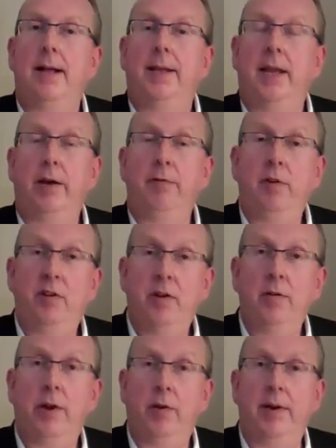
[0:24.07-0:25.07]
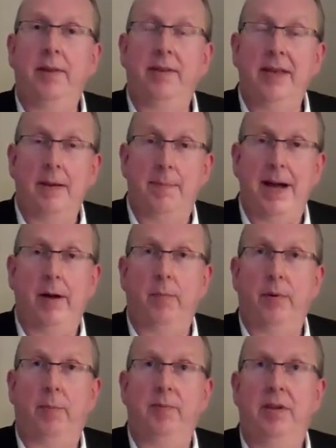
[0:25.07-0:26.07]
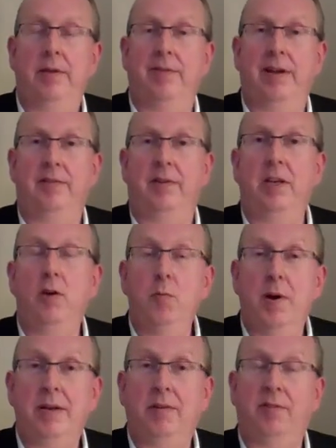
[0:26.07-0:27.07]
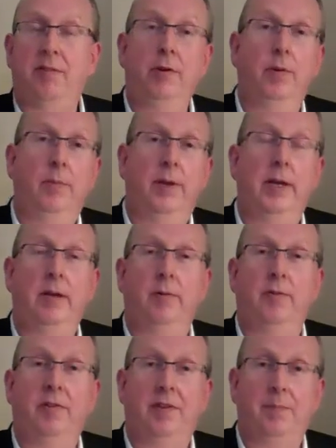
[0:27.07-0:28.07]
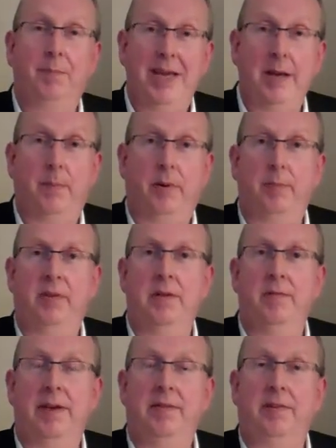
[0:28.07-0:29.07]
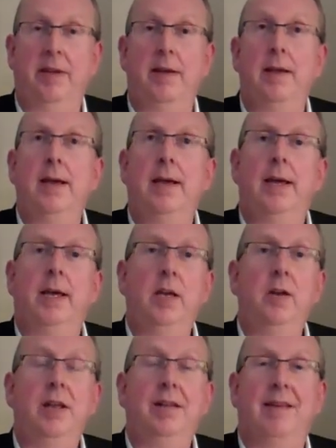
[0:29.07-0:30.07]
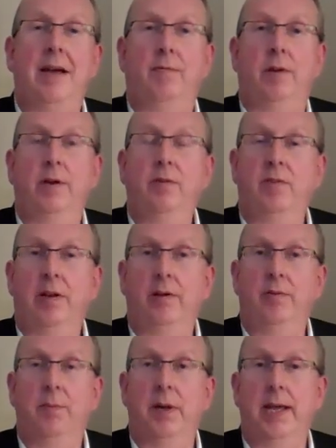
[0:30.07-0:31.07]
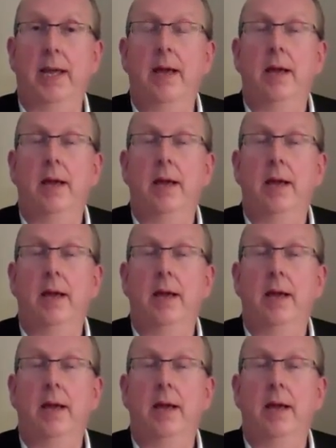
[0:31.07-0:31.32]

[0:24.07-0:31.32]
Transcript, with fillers: Now, if you don't know anything about property investing, you might assume that in order to be a property investor, you need to have loads and loads of money.